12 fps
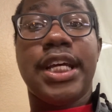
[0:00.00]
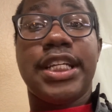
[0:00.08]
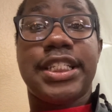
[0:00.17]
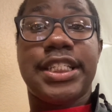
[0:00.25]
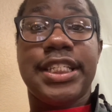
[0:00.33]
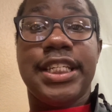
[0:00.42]

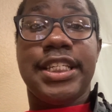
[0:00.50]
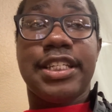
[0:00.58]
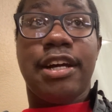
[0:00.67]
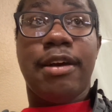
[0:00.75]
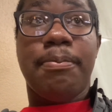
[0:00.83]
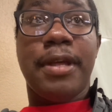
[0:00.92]
C's
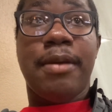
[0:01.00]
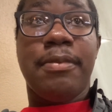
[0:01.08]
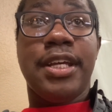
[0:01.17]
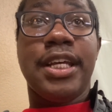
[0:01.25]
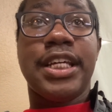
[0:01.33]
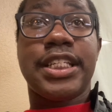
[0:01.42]
up,
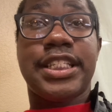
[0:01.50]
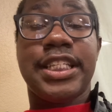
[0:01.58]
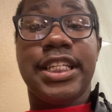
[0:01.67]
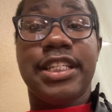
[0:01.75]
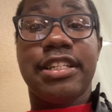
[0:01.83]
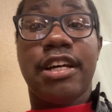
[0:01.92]
baby.
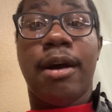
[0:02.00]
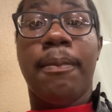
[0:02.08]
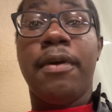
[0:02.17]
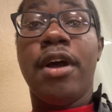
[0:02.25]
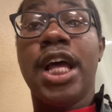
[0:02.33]
C's up.